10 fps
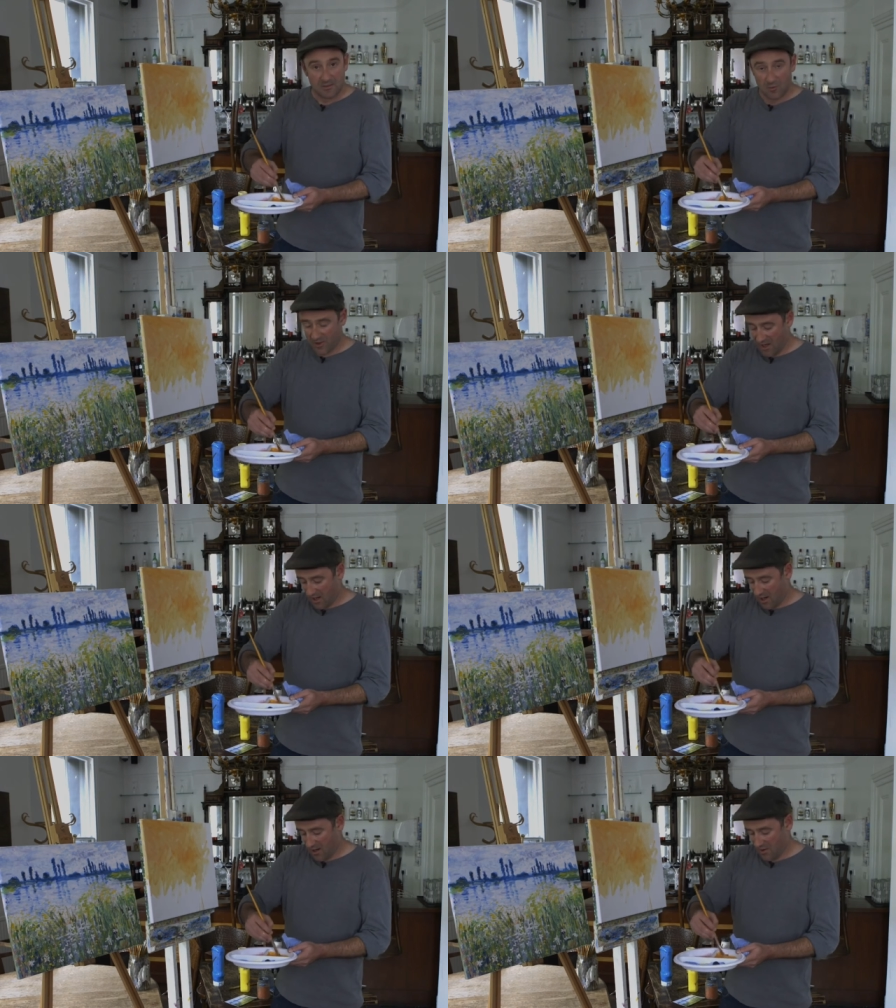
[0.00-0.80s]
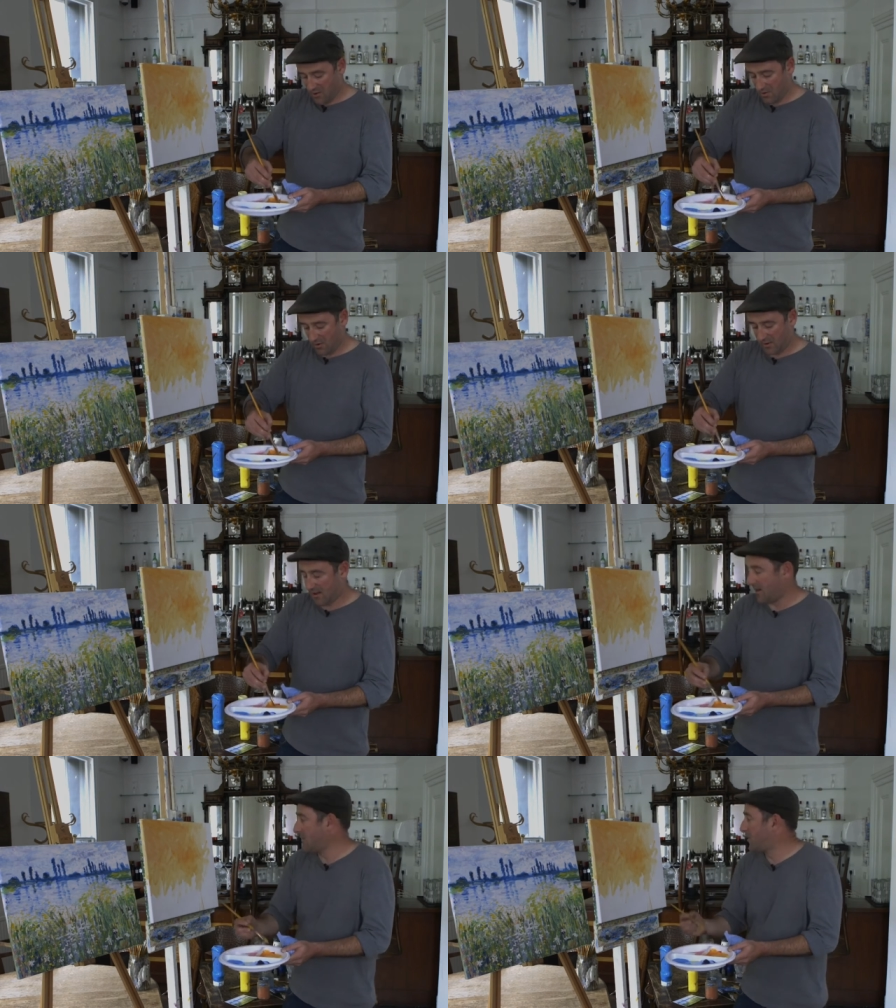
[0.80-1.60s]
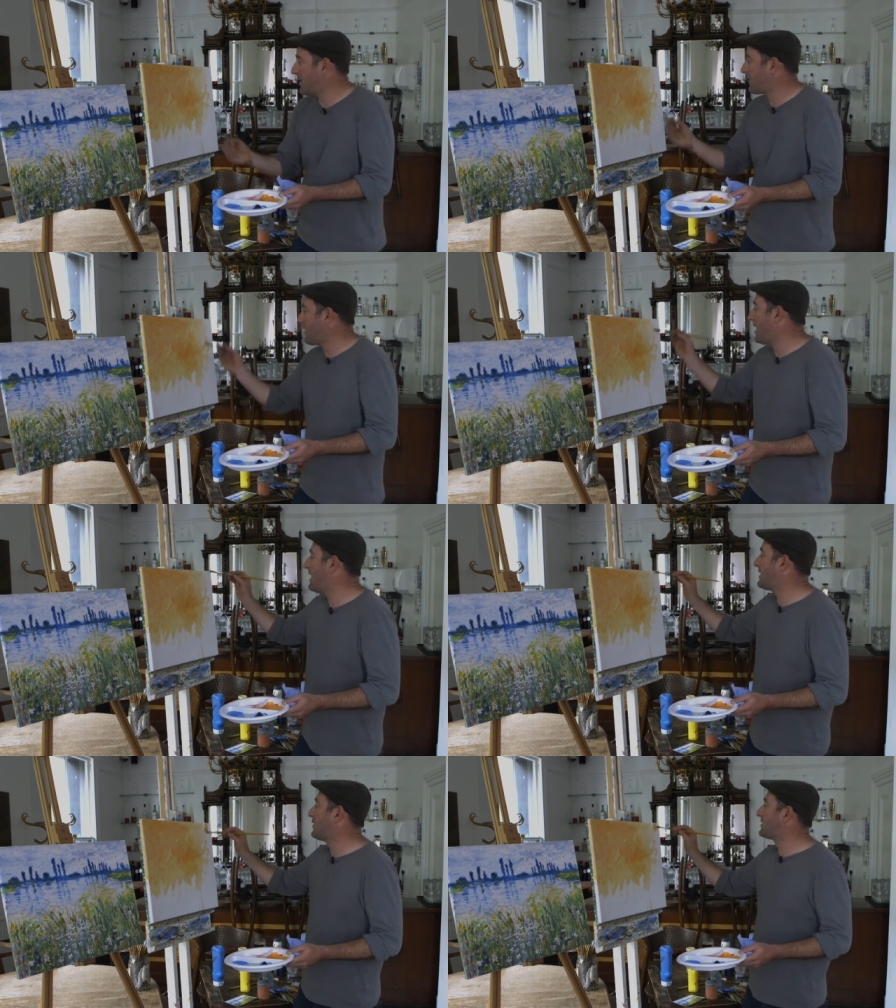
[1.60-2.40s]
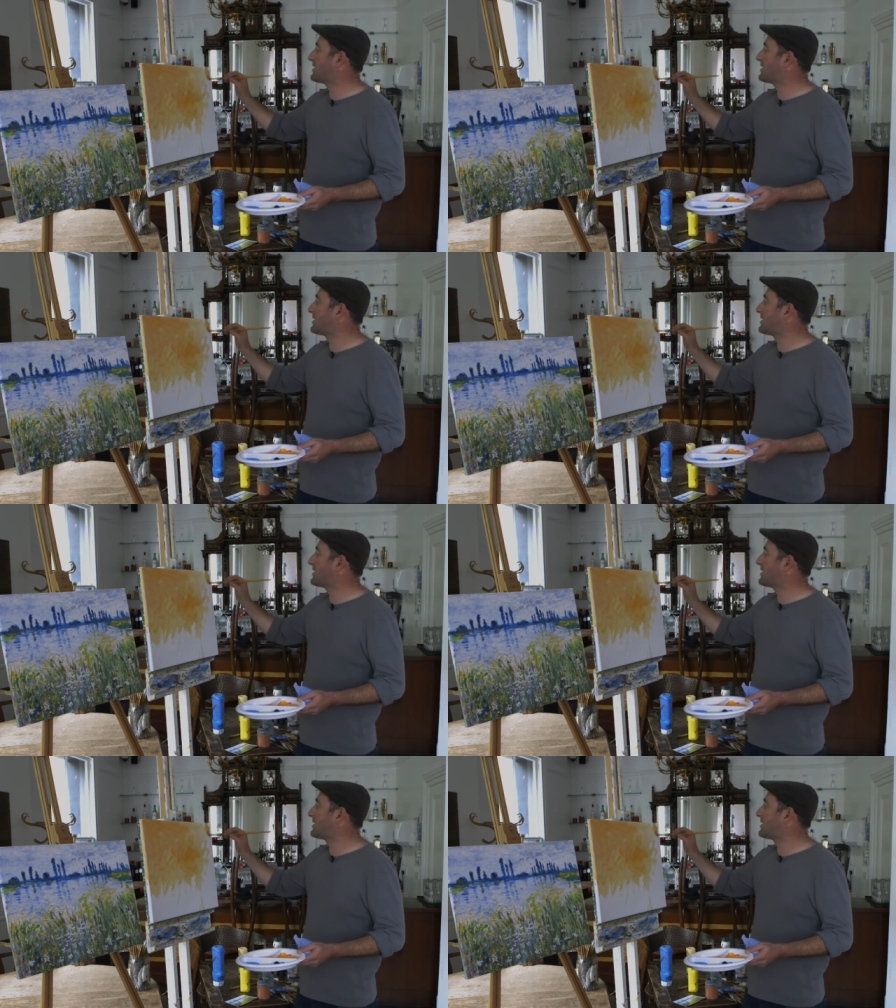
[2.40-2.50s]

More yellow, tiny bit of red. I would